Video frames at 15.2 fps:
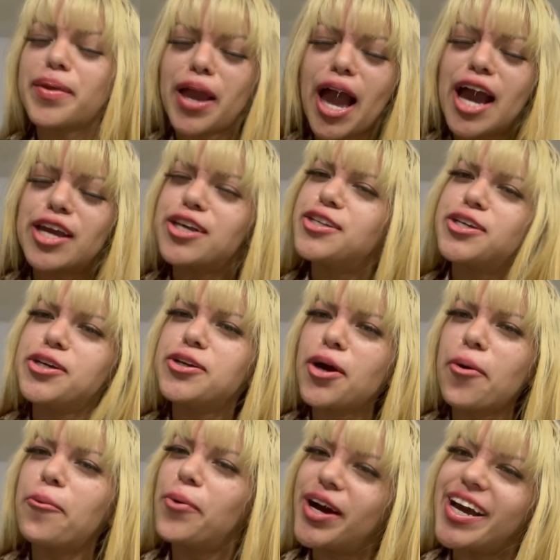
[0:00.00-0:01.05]

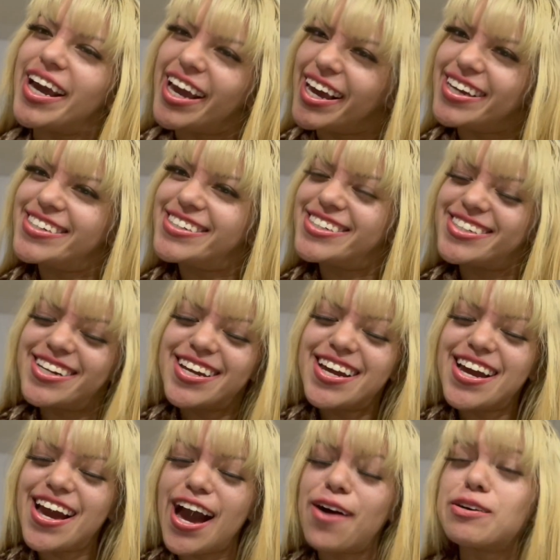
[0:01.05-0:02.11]
what age
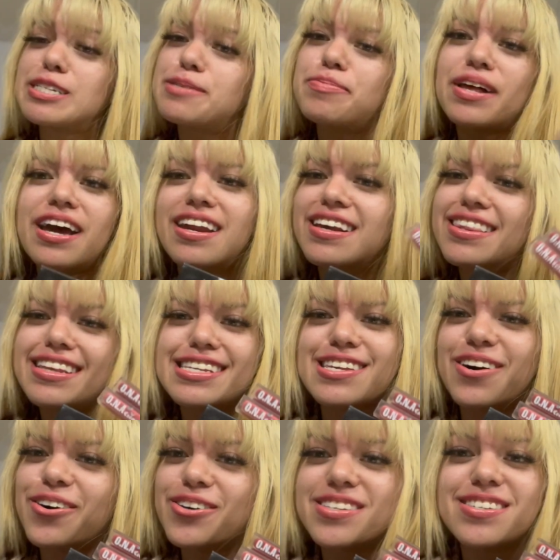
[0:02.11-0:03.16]
I was planning this
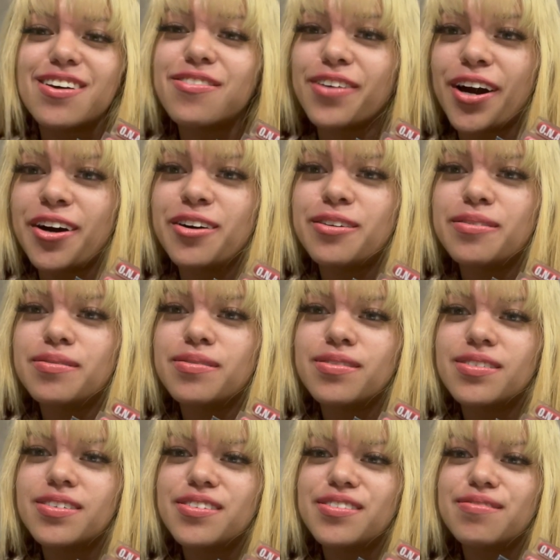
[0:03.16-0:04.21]
whole stuff out?
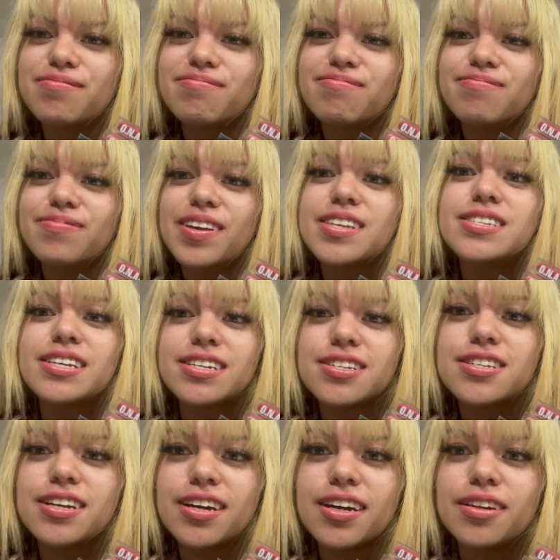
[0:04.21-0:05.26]

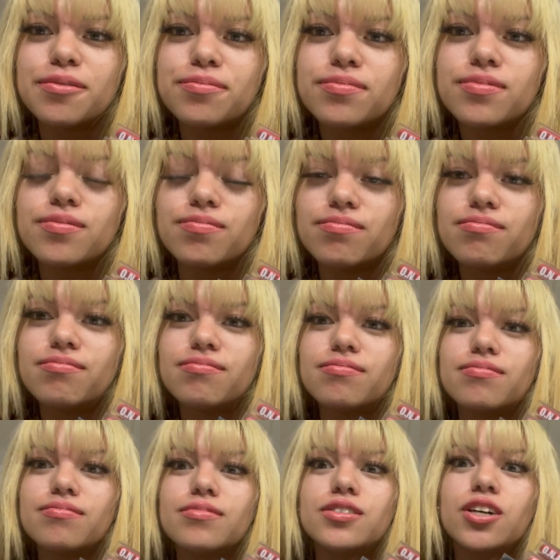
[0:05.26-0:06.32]
16,
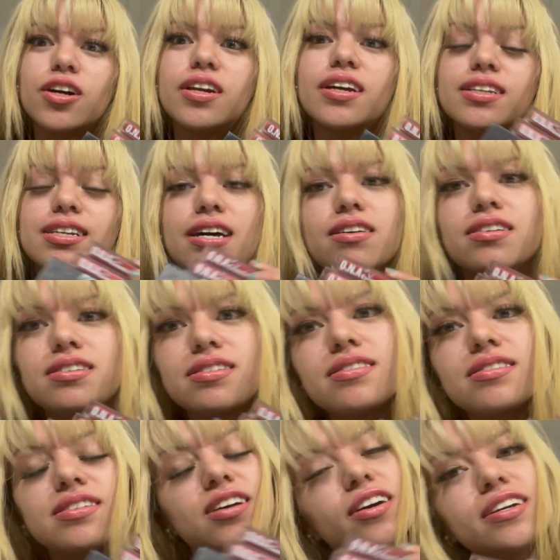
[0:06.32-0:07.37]
turning
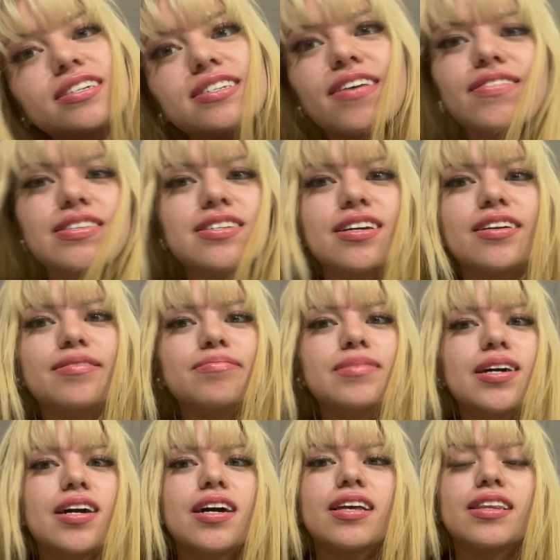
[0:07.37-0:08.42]
17.
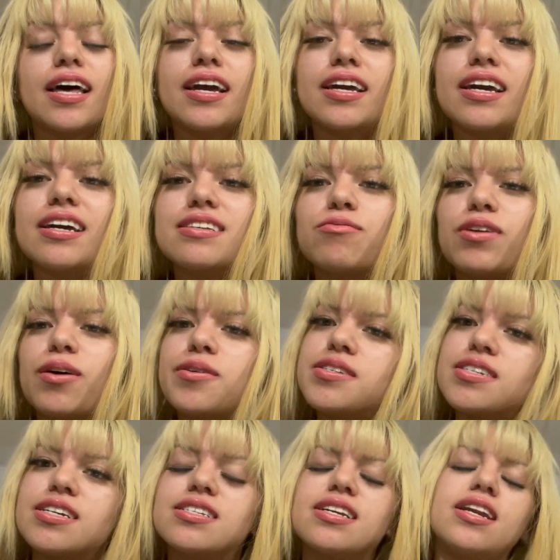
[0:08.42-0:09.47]
Like, when I was
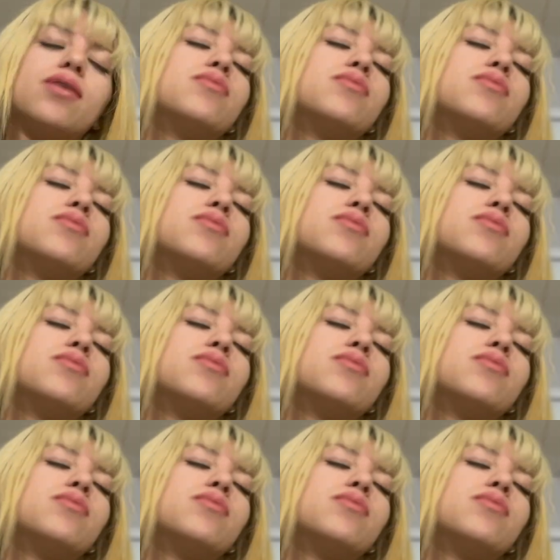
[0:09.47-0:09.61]
16, I